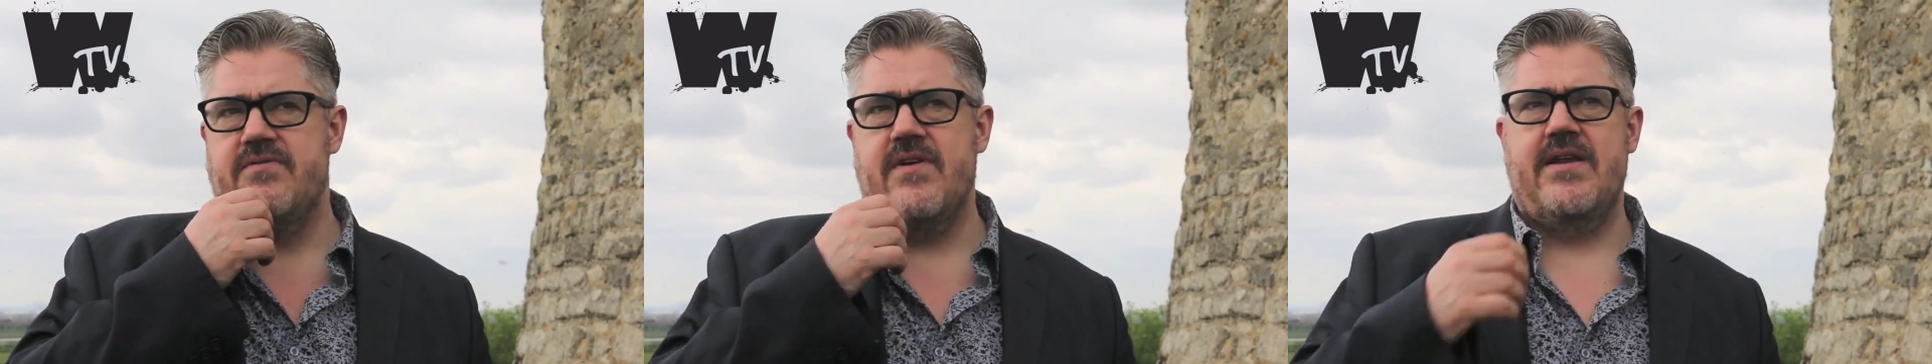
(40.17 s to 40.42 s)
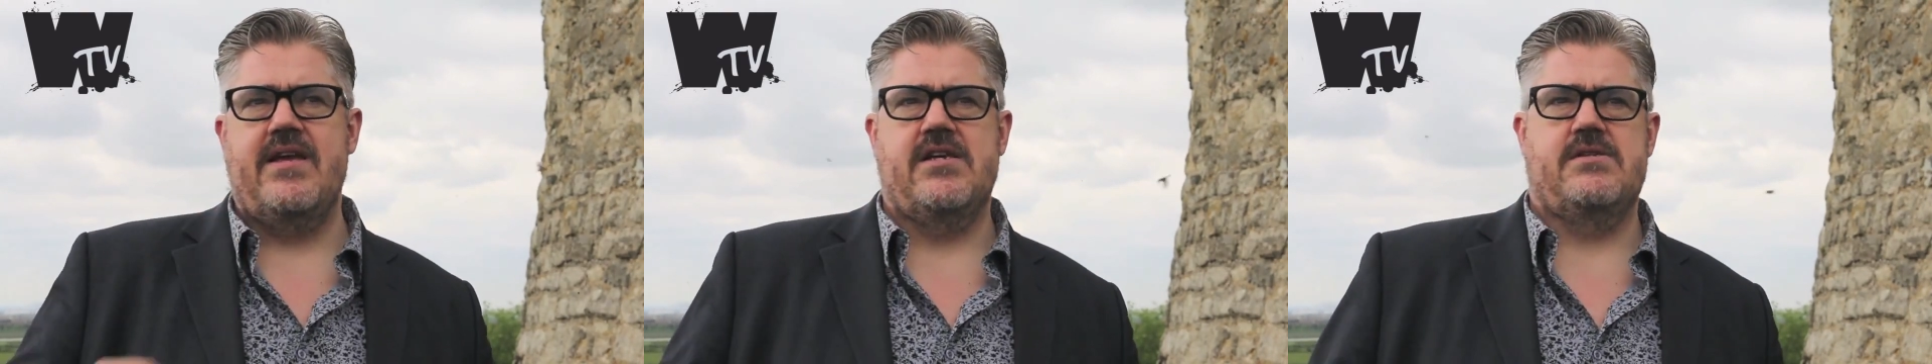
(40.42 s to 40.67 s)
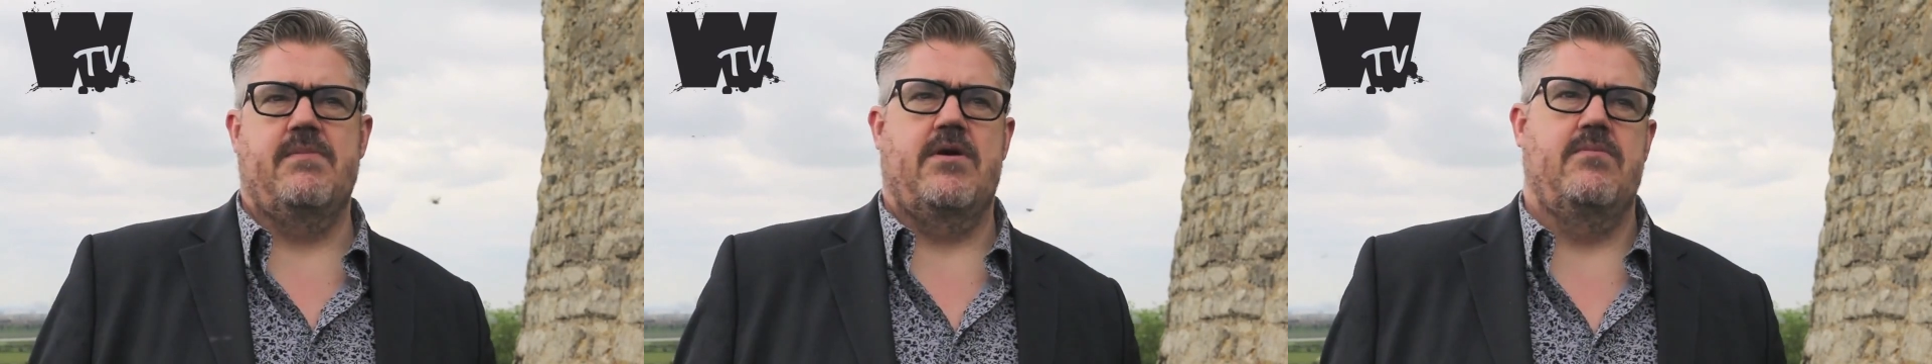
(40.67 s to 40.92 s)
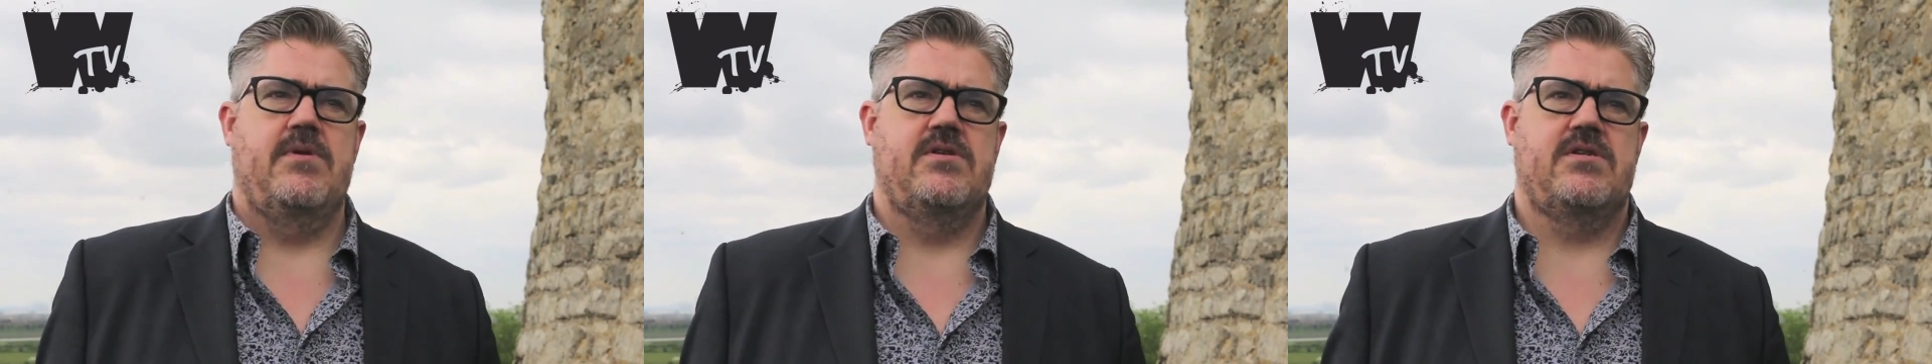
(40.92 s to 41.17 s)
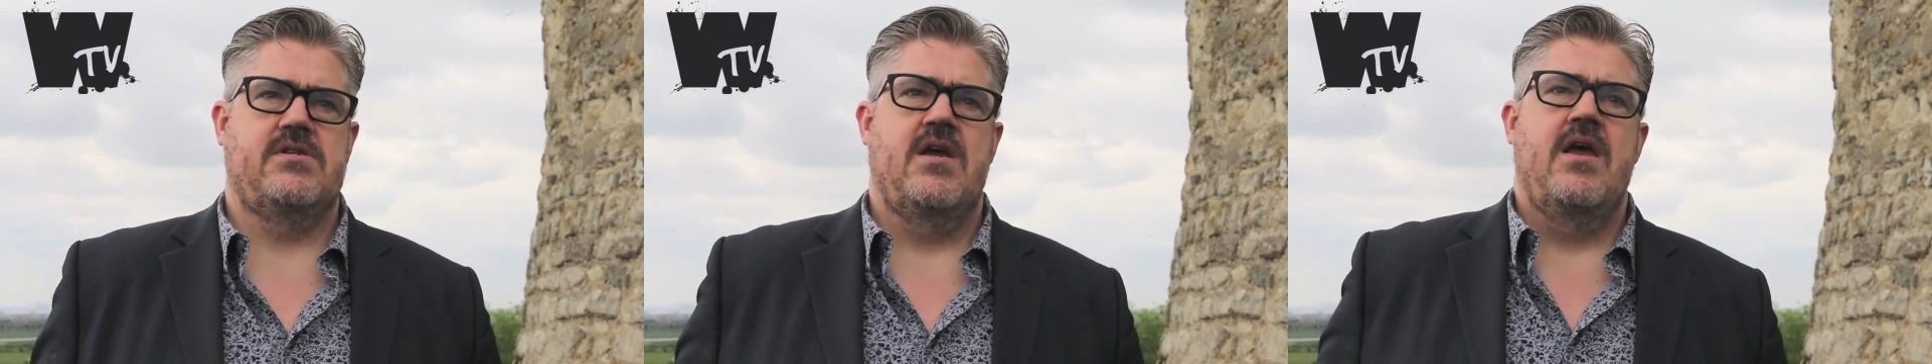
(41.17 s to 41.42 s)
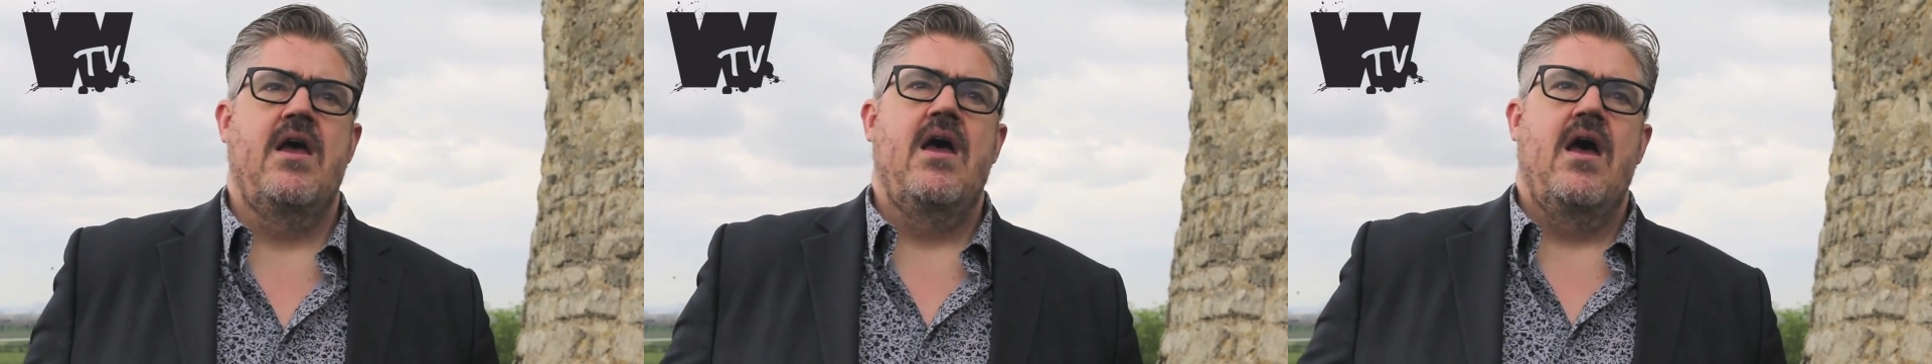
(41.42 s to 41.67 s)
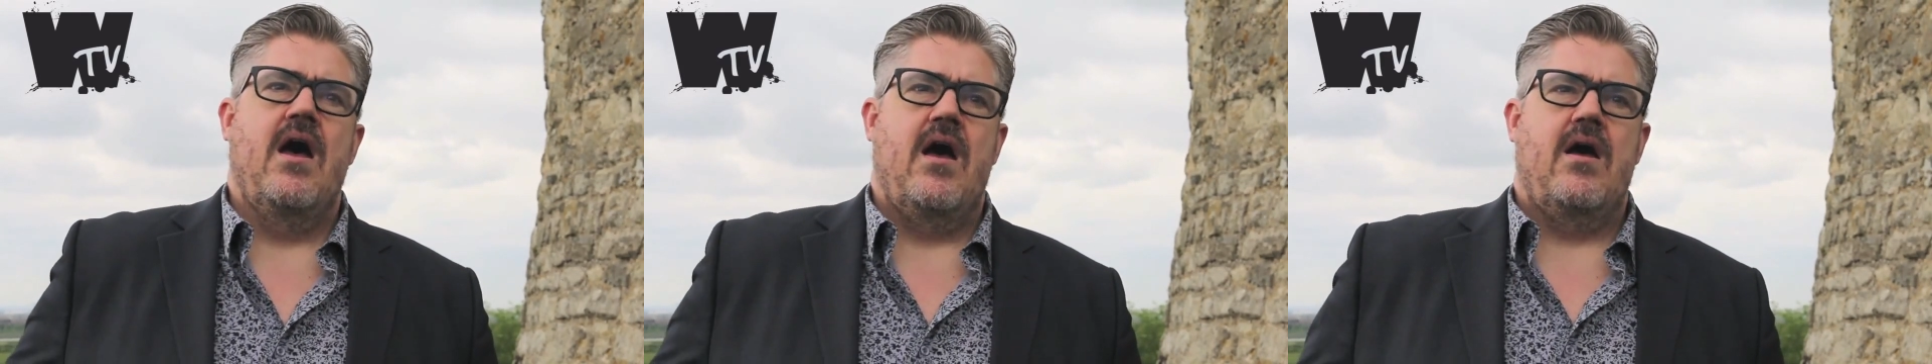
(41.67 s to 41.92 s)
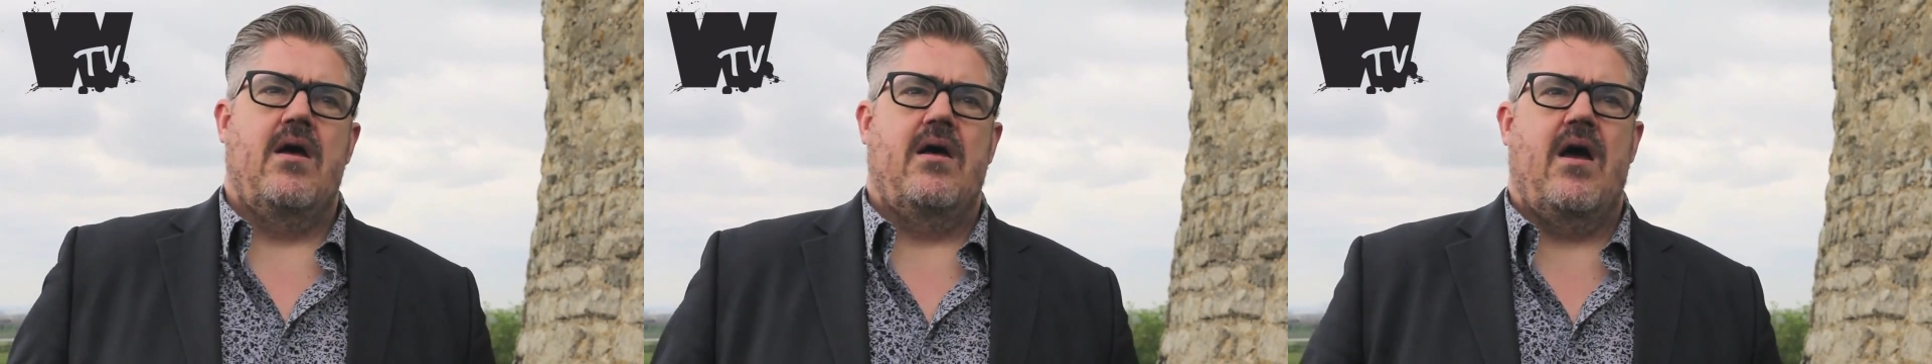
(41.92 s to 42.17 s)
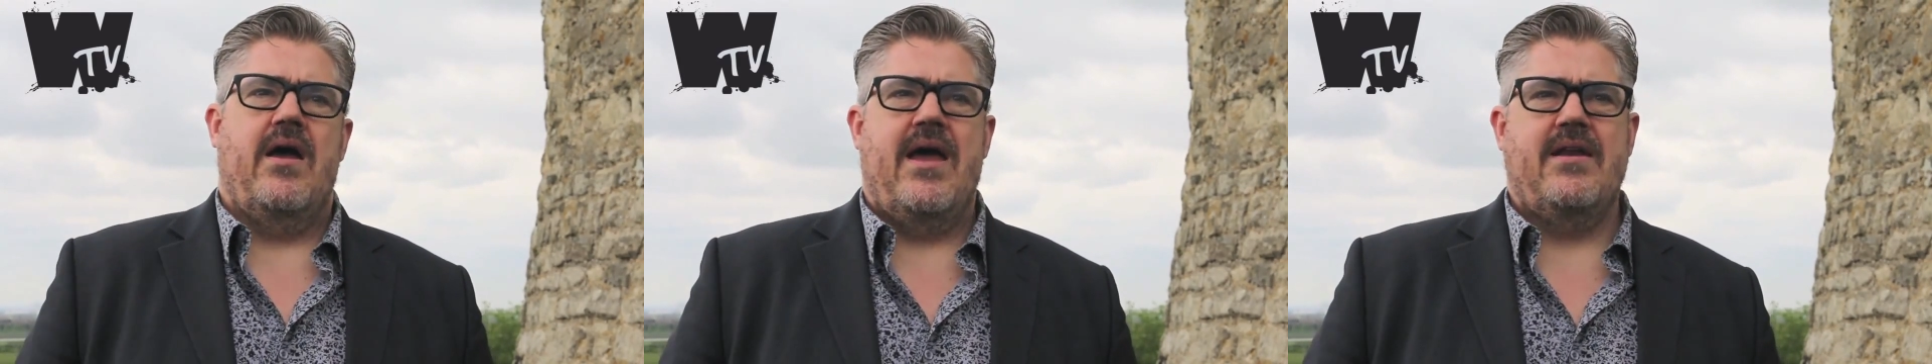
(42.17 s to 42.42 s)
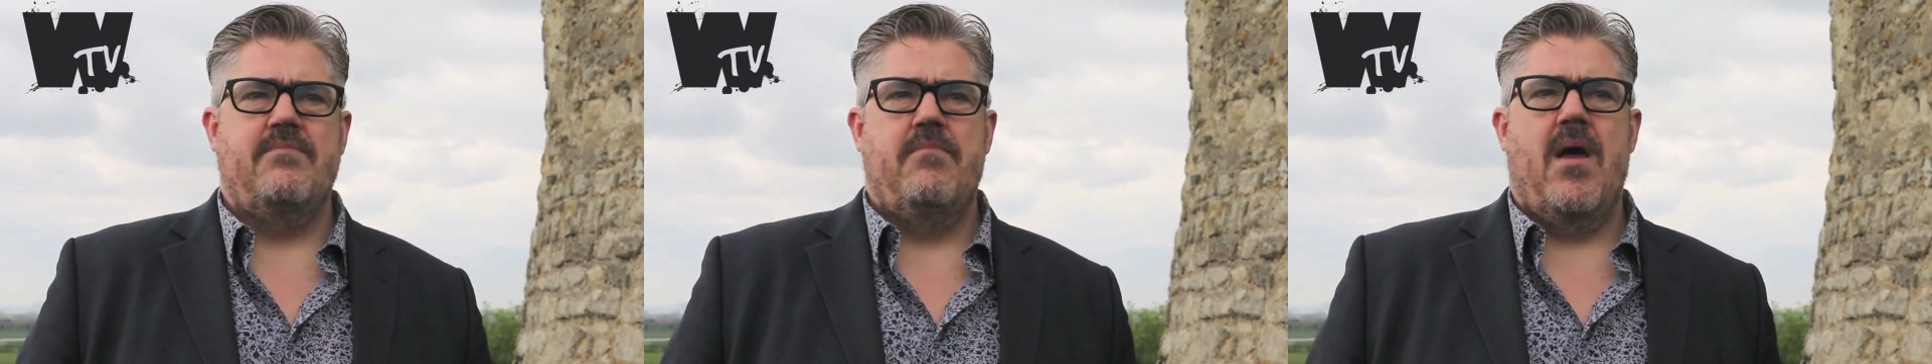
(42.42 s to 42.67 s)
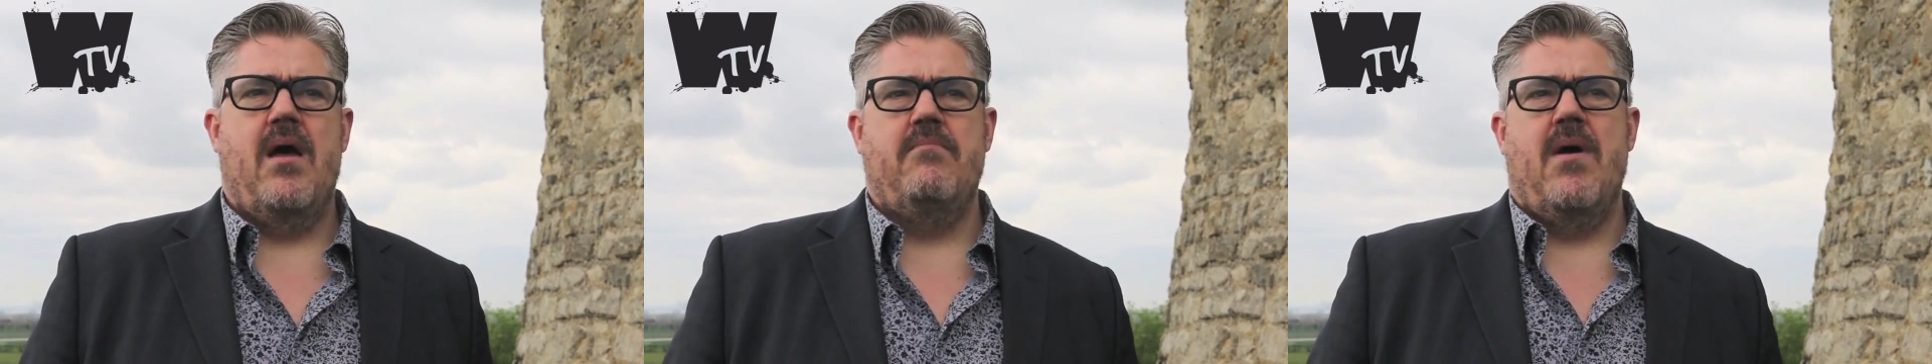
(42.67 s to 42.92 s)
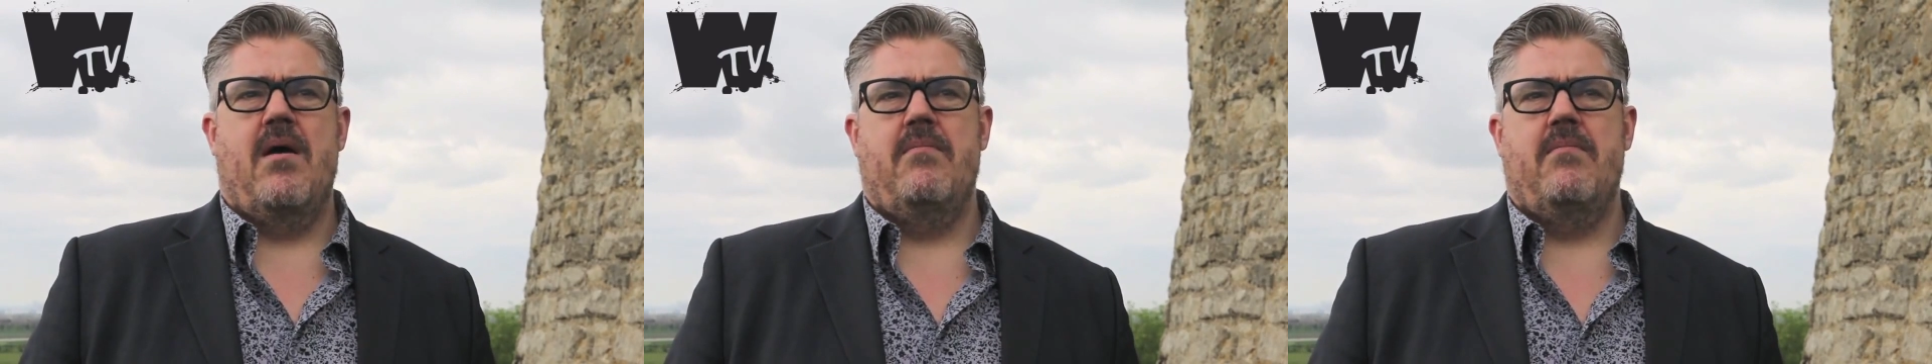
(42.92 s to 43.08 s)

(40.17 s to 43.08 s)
Funniest moments. I had a, a,